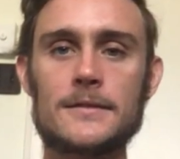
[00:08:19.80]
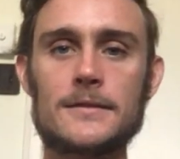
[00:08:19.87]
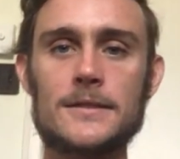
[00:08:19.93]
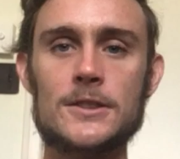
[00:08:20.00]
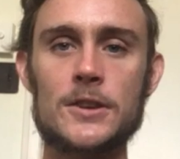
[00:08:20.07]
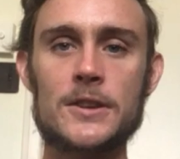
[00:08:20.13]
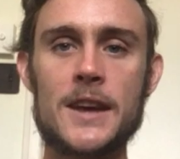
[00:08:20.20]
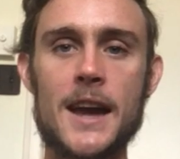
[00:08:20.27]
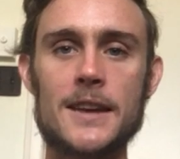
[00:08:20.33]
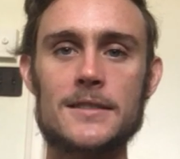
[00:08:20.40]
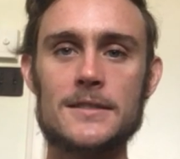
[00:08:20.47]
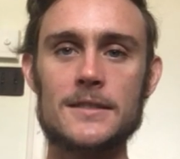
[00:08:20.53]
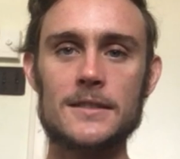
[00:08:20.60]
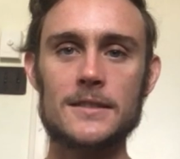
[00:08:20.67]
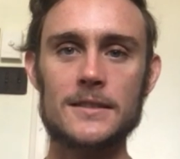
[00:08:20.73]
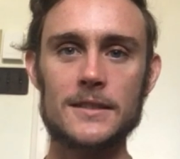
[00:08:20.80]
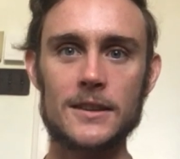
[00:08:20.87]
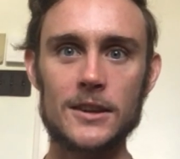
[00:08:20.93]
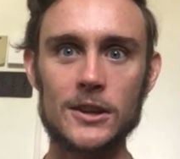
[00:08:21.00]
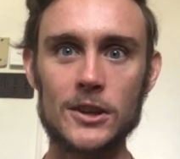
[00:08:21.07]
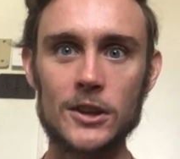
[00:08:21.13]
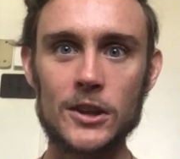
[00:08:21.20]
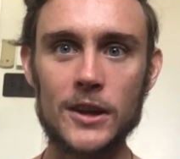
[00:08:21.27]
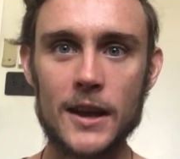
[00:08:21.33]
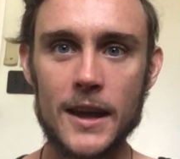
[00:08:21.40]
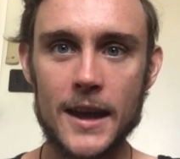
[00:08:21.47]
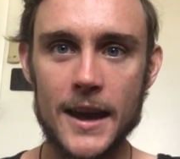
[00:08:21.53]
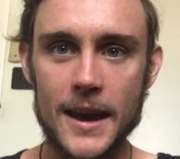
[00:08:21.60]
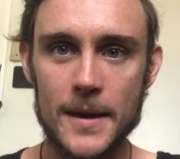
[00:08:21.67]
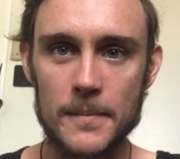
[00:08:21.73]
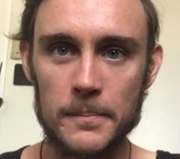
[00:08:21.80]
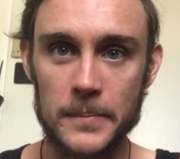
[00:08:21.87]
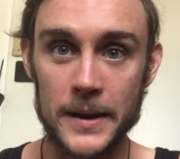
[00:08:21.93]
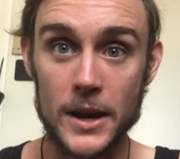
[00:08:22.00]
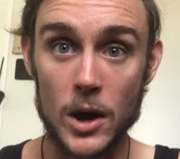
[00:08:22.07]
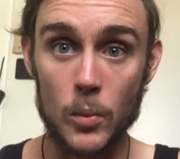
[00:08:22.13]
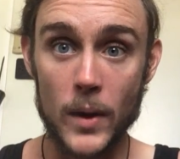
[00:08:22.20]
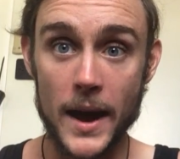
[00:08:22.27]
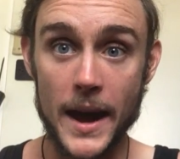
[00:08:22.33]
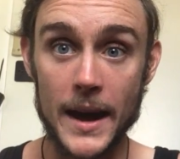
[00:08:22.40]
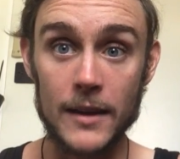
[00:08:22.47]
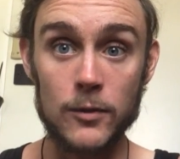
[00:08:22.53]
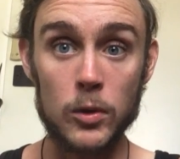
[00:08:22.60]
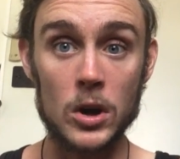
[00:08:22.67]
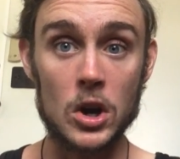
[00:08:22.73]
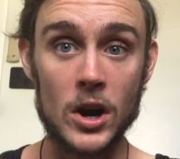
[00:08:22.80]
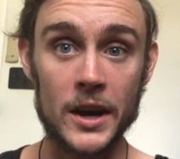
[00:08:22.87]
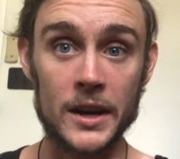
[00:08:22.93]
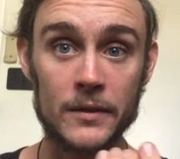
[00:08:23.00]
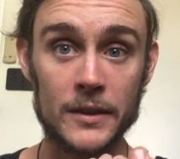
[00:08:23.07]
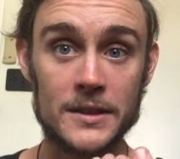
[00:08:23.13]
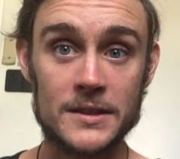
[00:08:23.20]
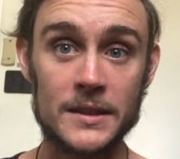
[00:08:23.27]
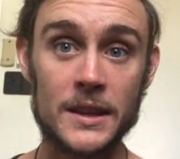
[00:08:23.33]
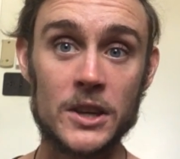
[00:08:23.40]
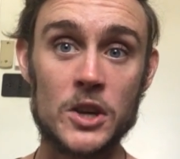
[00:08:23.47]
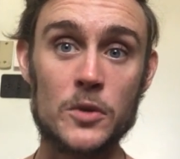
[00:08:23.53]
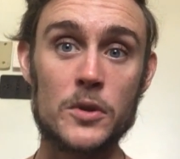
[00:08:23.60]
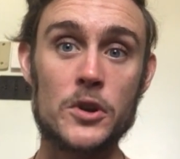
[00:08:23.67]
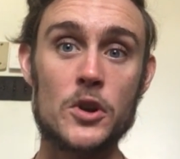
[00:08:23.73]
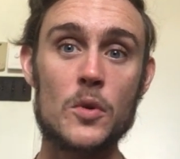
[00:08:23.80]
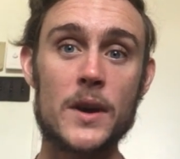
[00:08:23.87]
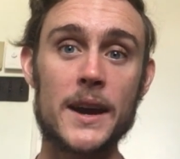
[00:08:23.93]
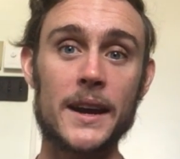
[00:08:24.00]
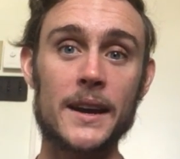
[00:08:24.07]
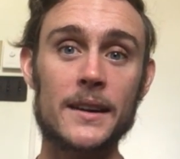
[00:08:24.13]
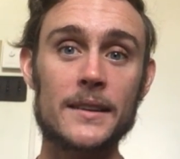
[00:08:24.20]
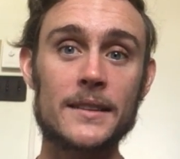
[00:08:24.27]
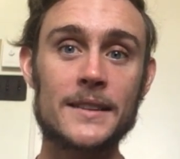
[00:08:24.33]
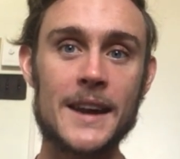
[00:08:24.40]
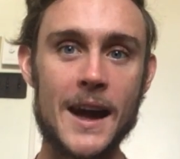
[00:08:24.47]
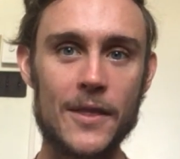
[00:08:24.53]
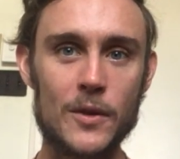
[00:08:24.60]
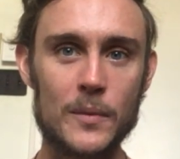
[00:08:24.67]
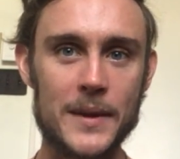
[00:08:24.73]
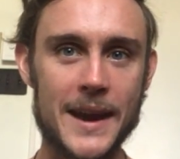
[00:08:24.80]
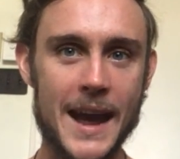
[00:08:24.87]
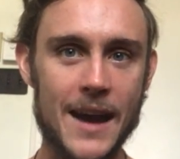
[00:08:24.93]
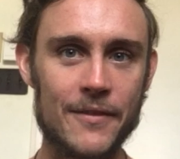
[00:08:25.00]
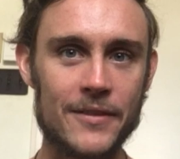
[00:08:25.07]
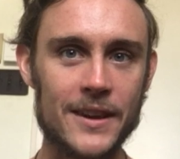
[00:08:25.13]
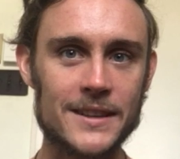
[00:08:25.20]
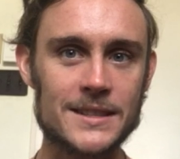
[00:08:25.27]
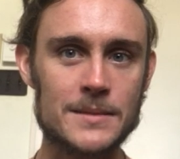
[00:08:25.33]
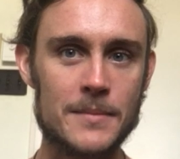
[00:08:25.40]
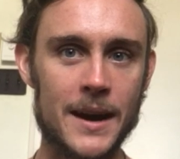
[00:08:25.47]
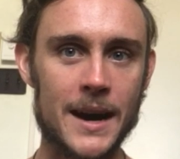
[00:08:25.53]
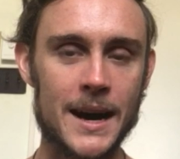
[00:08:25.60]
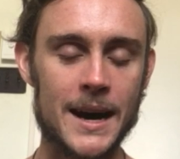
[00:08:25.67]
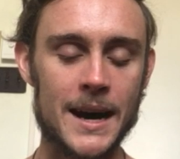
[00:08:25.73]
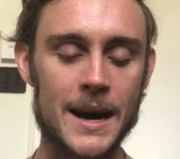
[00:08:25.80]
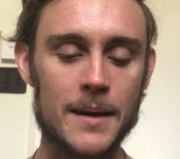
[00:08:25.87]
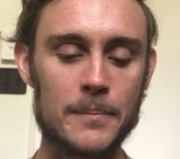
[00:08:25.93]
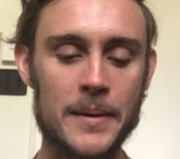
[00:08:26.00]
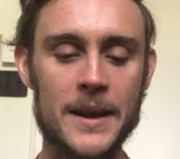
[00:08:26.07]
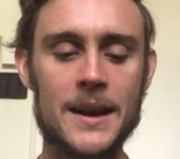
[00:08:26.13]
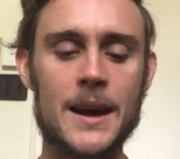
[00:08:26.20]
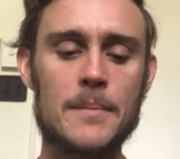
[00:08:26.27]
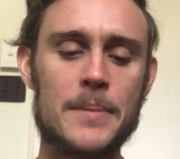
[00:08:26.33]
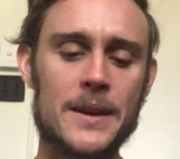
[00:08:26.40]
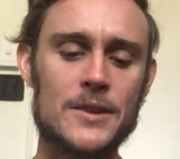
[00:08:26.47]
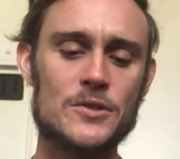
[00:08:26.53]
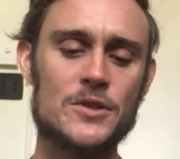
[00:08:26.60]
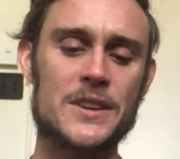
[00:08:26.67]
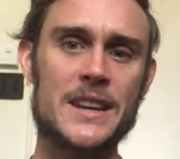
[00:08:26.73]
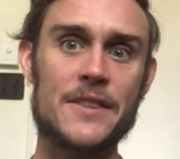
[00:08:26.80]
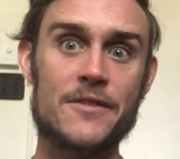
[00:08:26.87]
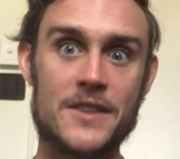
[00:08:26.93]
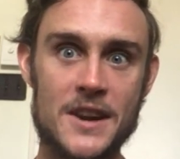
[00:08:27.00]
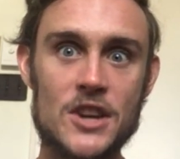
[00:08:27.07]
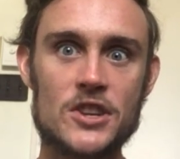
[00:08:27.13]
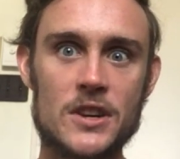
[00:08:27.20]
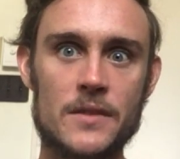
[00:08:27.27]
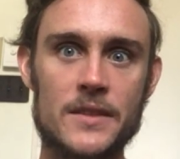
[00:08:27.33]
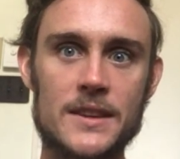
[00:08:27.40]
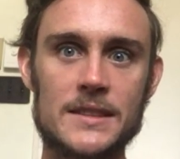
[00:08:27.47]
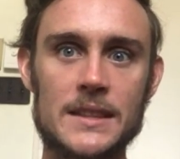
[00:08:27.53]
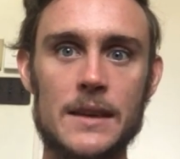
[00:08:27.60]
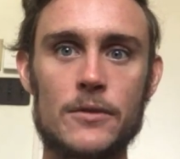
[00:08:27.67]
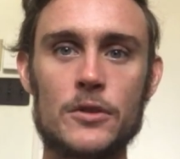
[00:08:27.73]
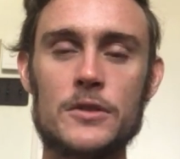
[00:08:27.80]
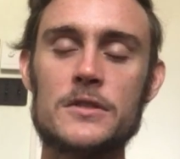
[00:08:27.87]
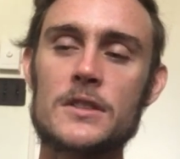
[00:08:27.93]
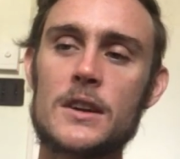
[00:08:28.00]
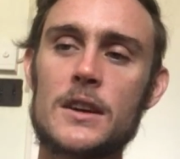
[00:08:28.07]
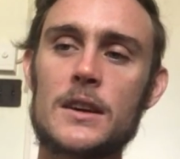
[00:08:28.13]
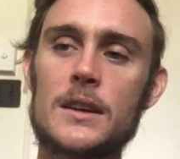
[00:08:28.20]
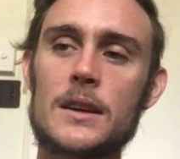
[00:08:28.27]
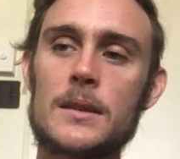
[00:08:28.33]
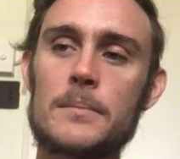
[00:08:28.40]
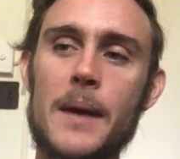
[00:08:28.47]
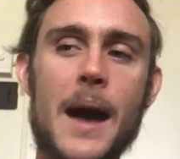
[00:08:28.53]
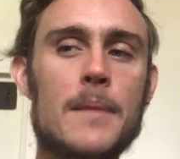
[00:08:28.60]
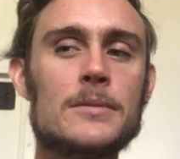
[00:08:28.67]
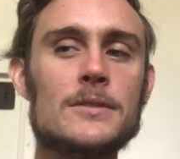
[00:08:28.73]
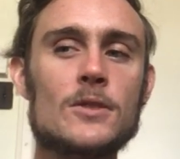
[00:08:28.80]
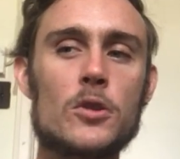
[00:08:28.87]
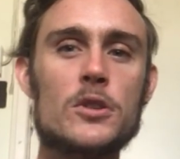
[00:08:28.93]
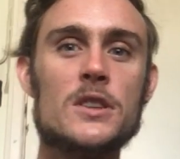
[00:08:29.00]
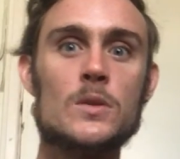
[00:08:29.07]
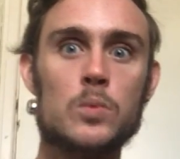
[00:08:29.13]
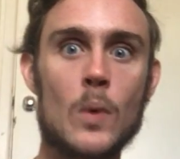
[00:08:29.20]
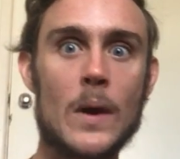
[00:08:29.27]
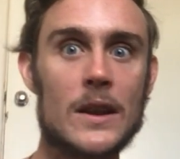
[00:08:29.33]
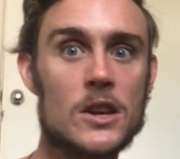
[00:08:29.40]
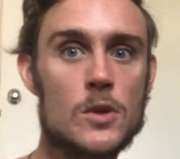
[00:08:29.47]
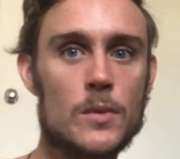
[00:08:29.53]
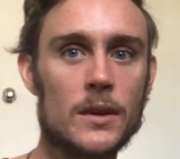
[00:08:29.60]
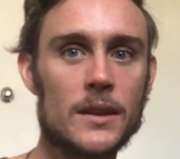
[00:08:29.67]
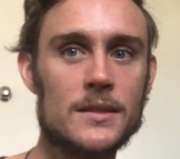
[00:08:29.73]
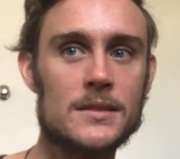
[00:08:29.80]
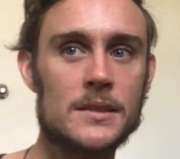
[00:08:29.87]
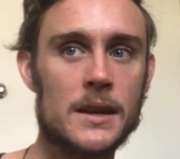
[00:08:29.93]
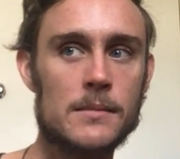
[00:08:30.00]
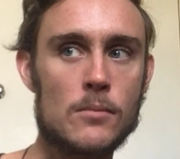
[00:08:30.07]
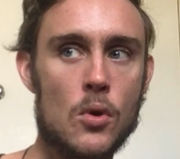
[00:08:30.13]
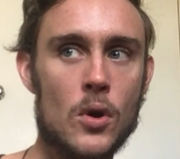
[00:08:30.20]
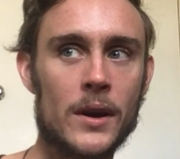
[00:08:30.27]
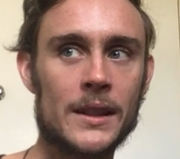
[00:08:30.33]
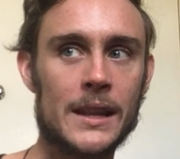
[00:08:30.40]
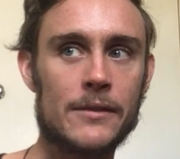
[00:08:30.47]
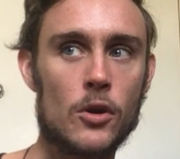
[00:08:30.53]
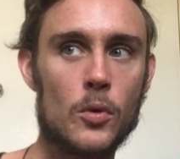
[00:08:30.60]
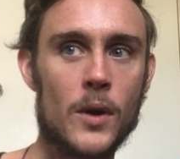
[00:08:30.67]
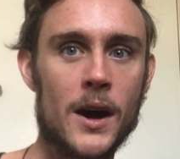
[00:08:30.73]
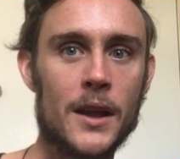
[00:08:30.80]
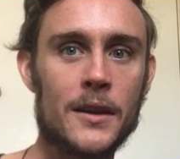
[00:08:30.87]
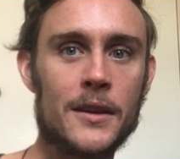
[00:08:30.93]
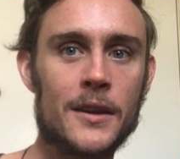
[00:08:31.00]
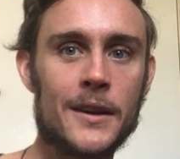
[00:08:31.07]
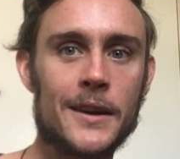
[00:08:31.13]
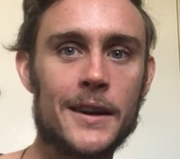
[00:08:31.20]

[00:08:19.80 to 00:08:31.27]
So yes, be aware of what kind of listening you are doing. Now that we have some better sort of definition of these levels, perhaps notice when you are listening more in level 1,